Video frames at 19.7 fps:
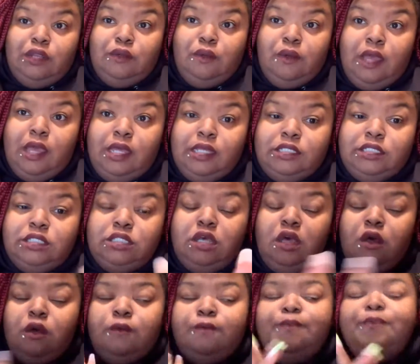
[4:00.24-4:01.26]
do, guys.
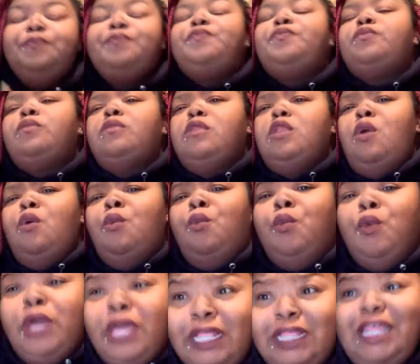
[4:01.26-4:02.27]
So
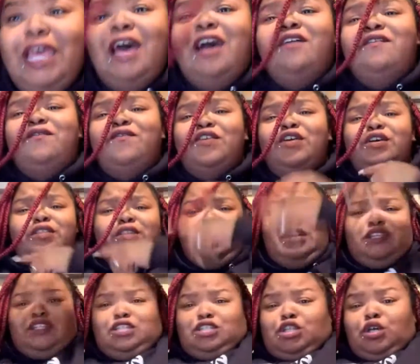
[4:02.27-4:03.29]
without further
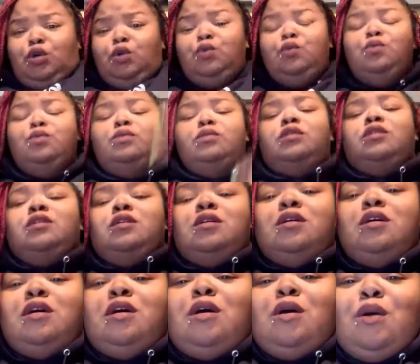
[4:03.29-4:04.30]
ado,
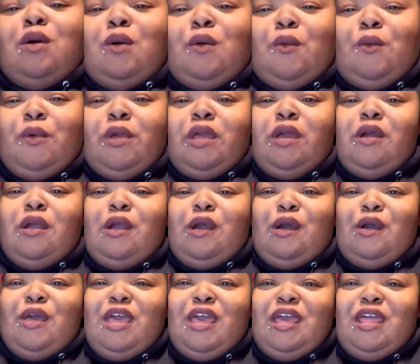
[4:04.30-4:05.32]
we're gonna
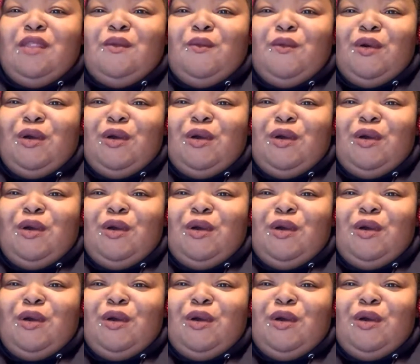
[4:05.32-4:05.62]
go ahead and